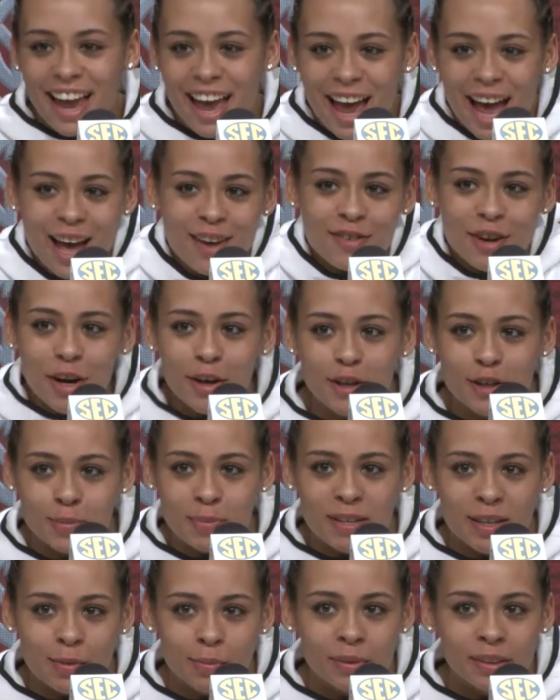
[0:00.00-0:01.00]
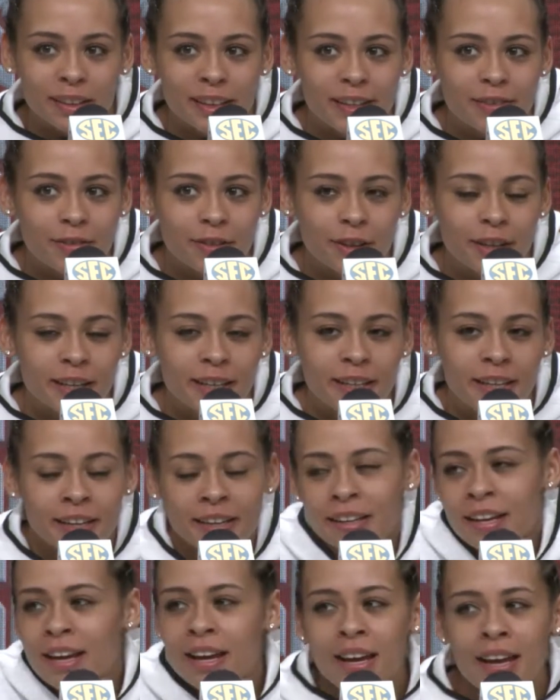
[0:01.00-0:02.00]
I've always been a believer in that.
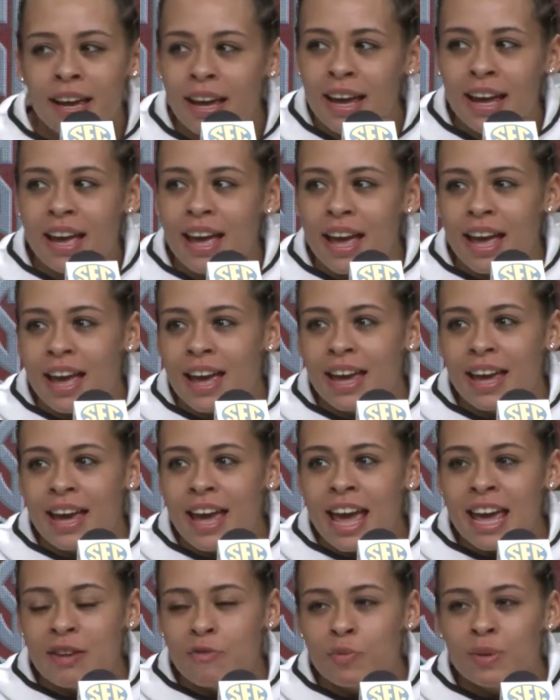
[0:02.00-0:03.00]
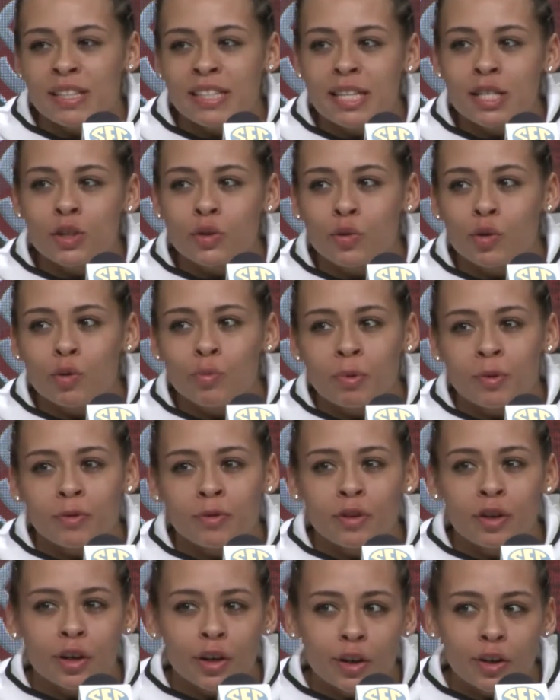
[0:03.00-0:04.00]
And with this group
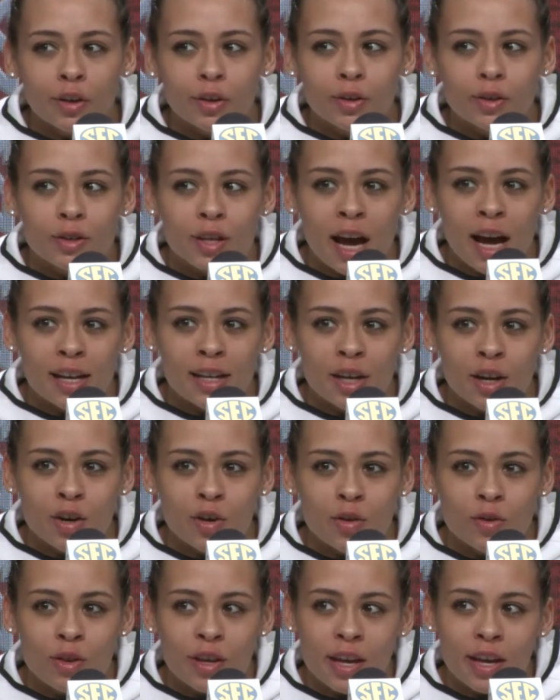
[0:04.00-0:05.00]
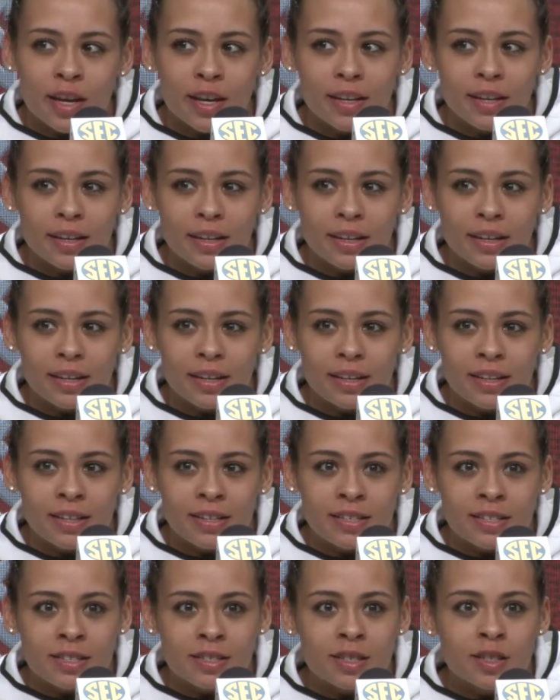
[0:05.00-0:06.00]
of girls, I know that
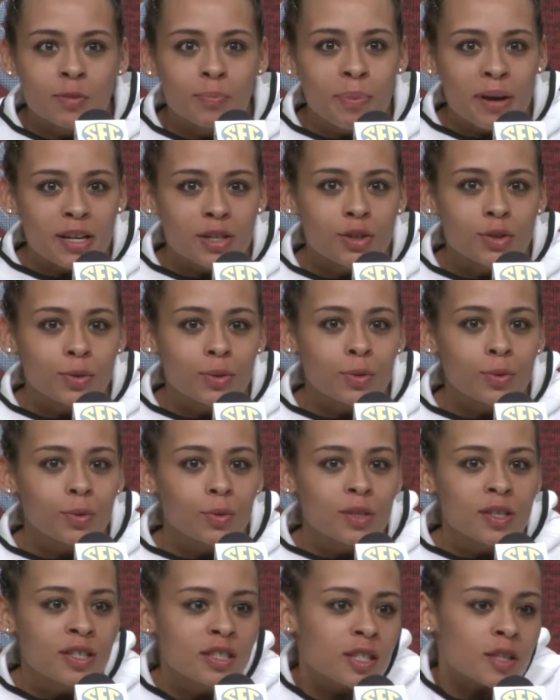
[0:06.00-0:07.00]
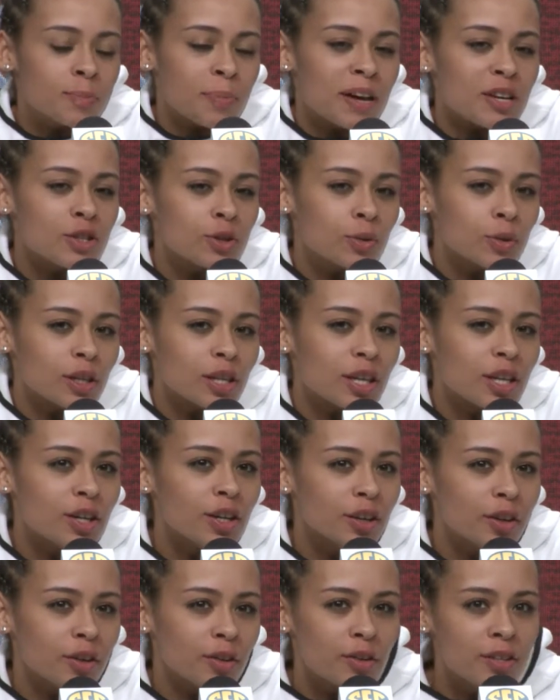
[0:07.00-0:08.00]
this is a special
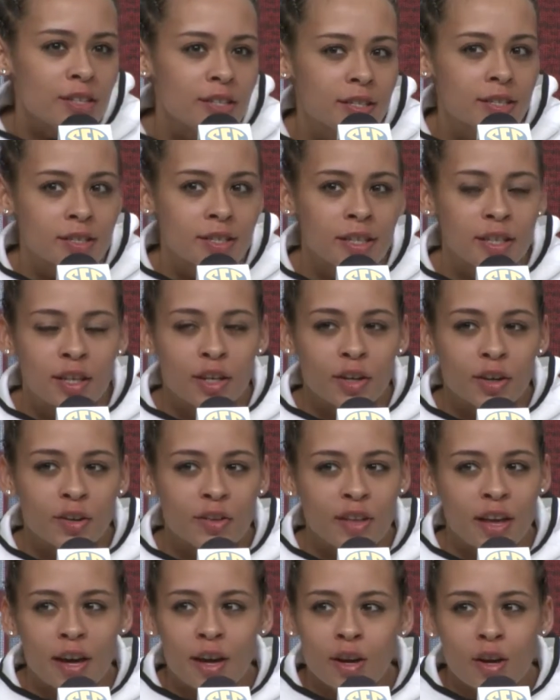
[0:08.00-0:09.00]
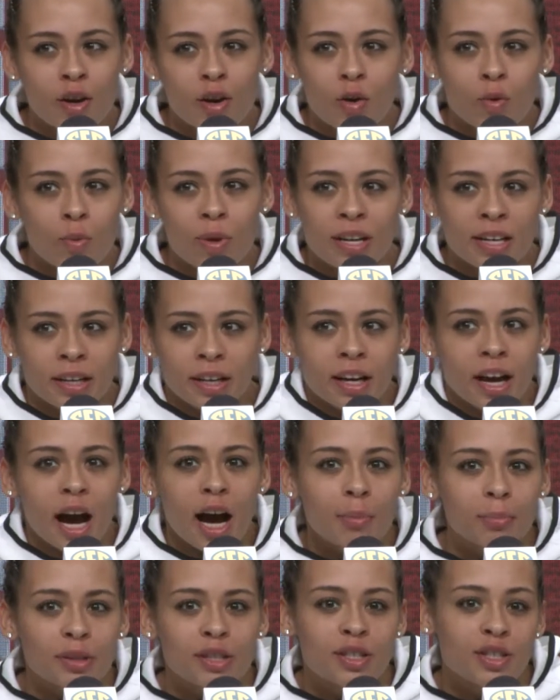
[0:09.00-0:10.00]
year. This is the year that we can
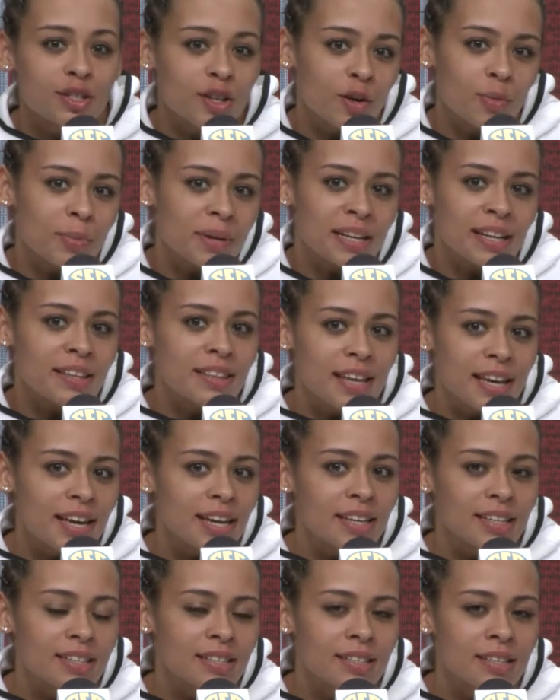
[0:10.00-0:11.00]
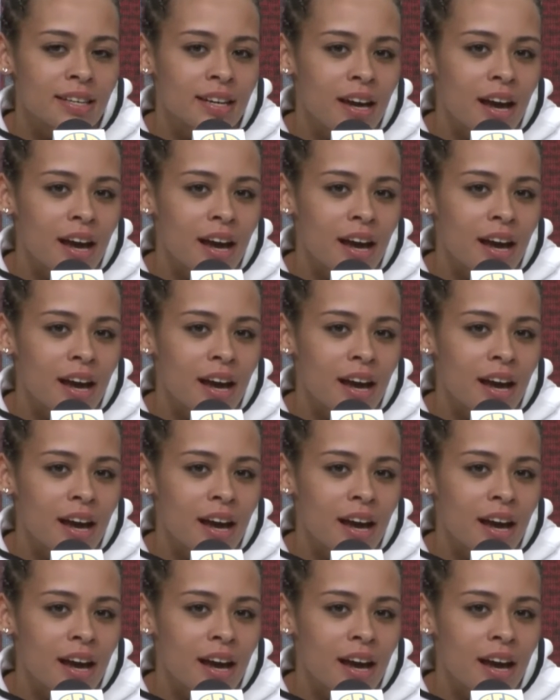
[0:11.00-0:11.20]
accomplish so many things.